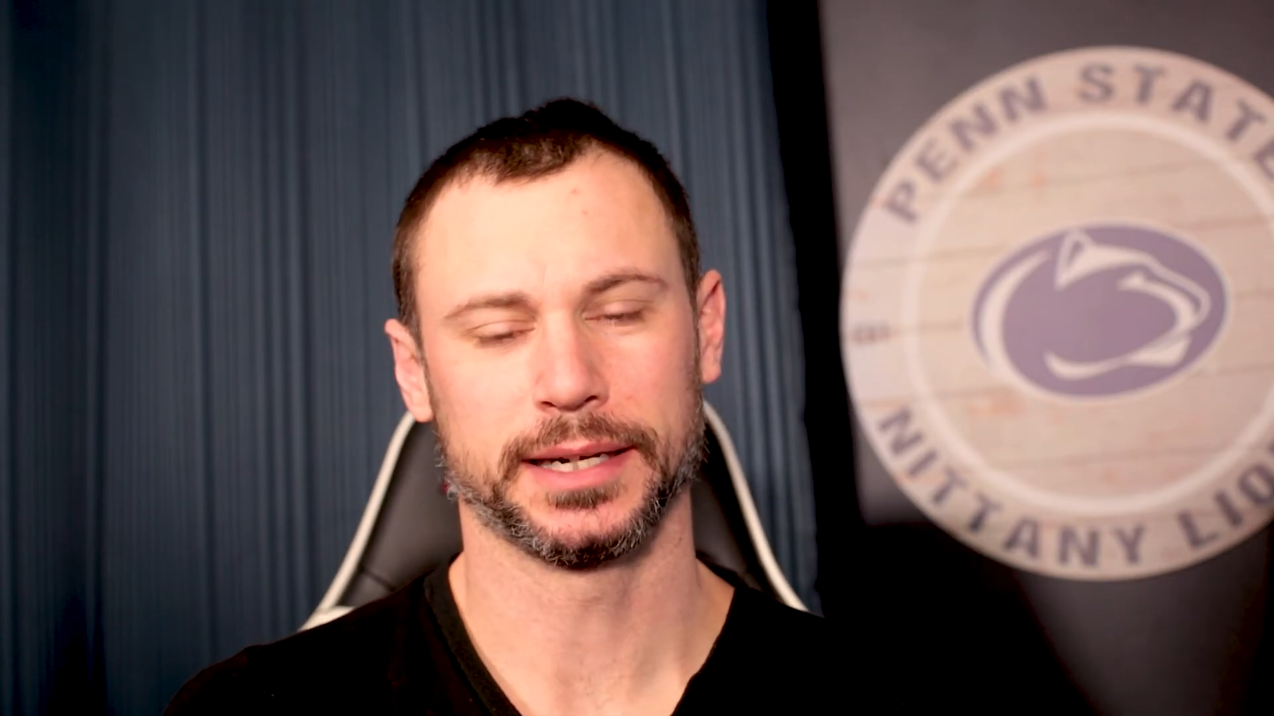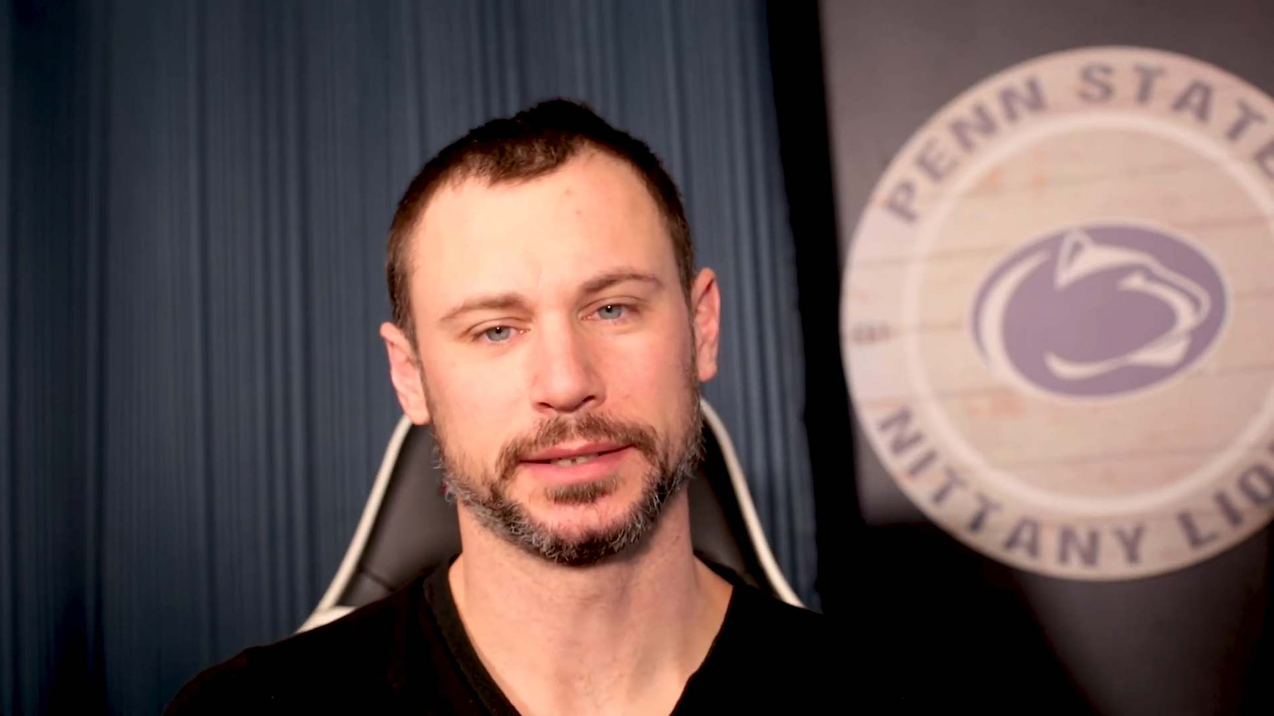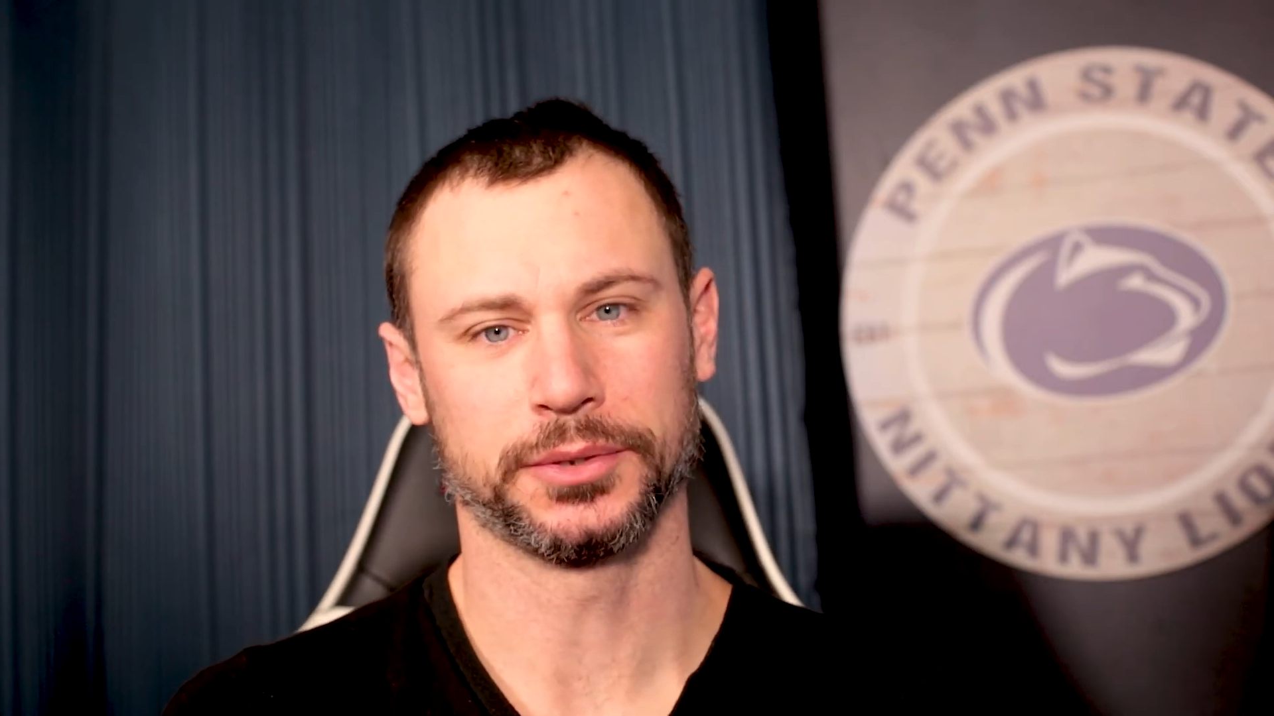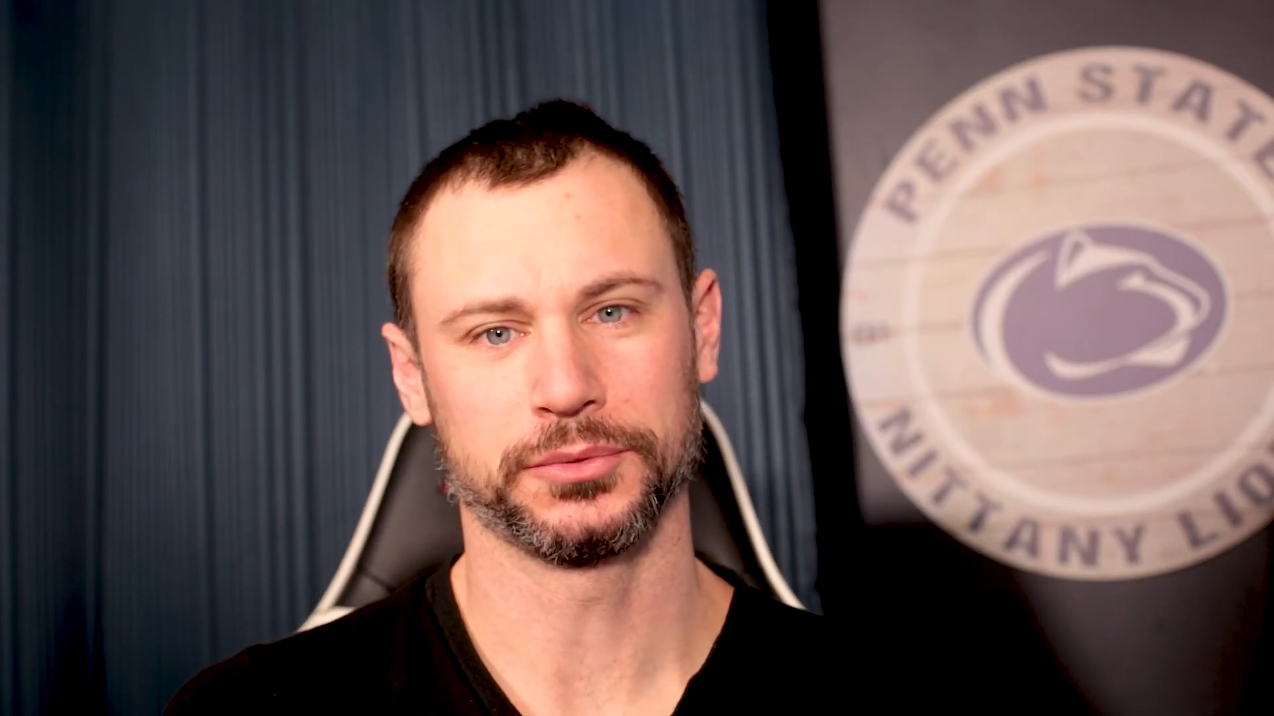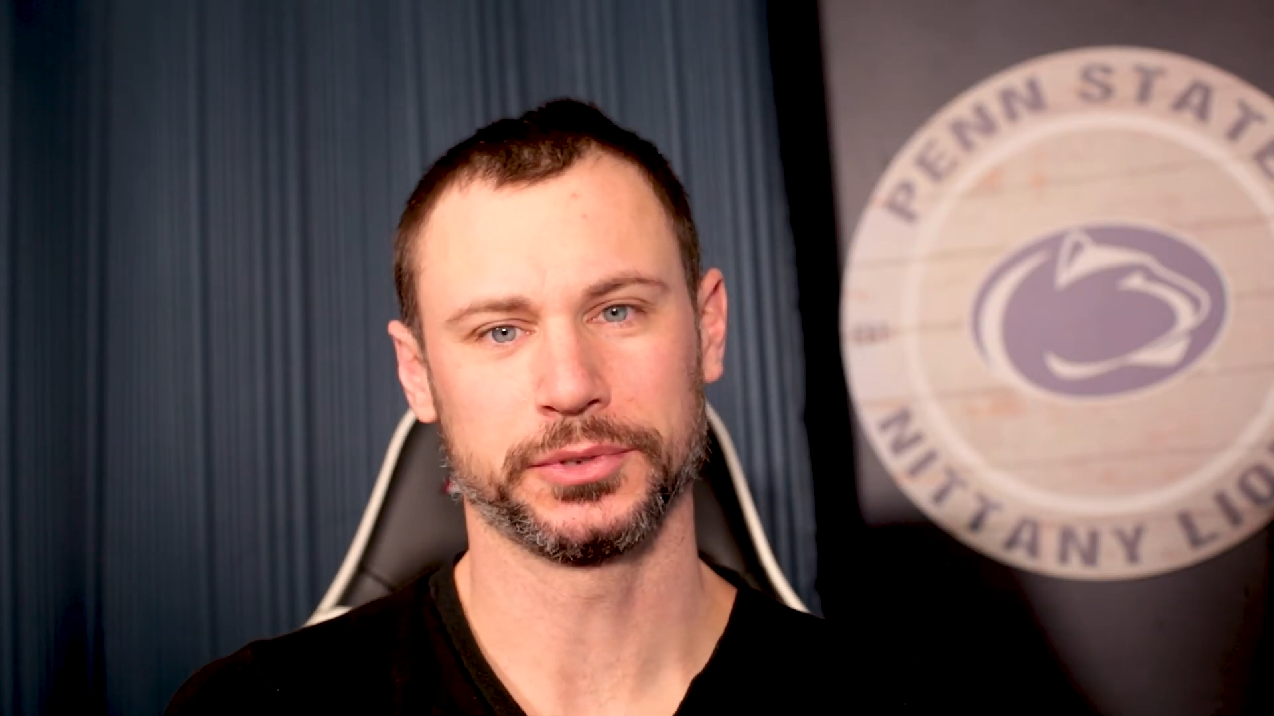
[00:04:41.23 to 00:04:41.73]
I
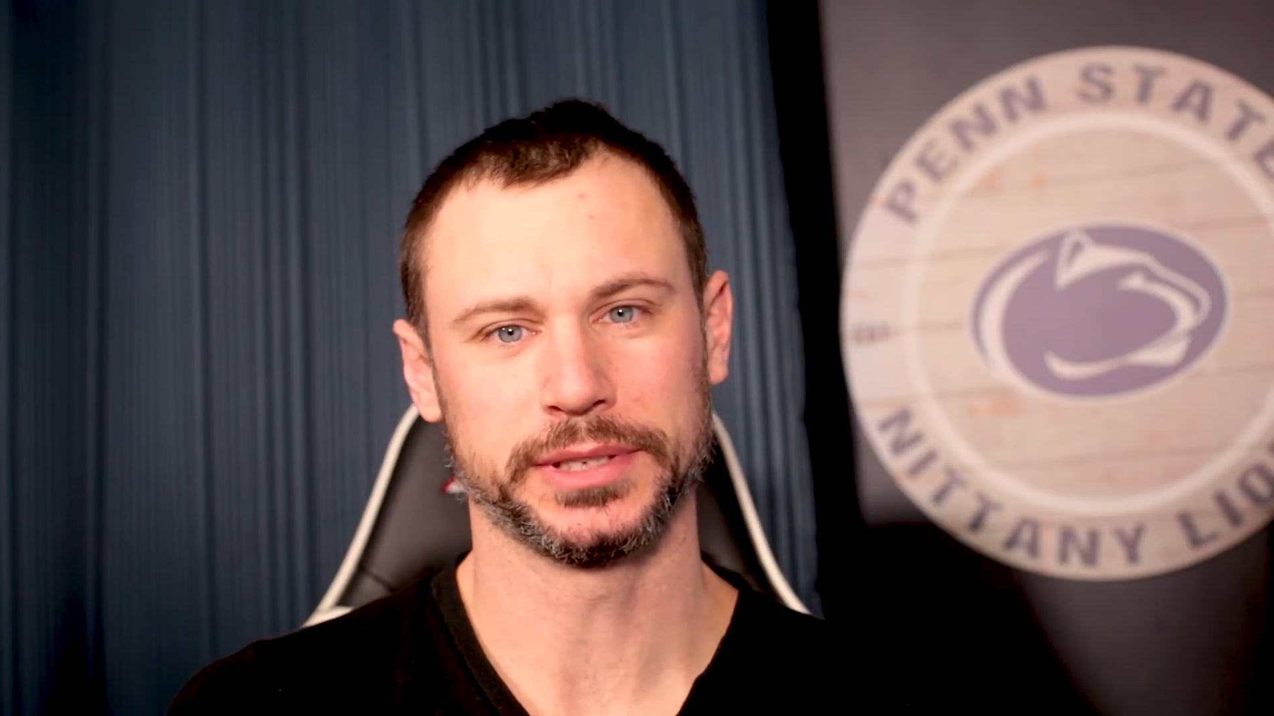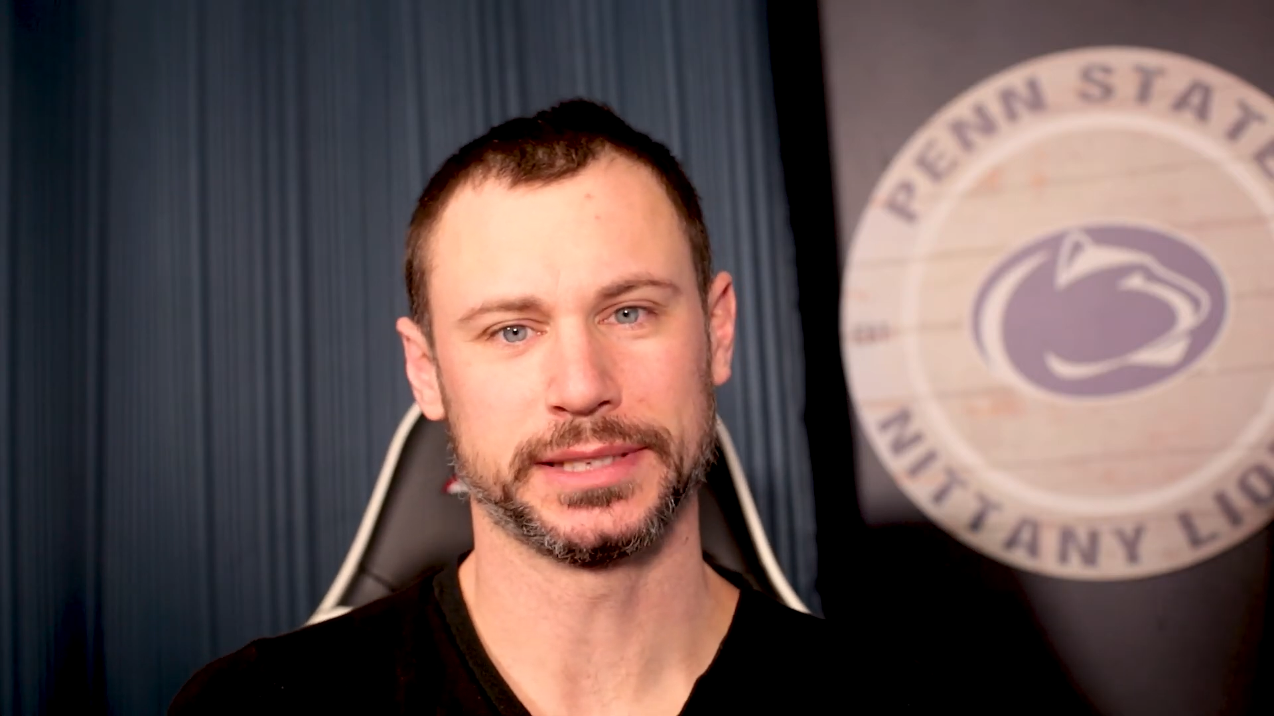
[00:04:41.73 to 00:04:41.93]
don't really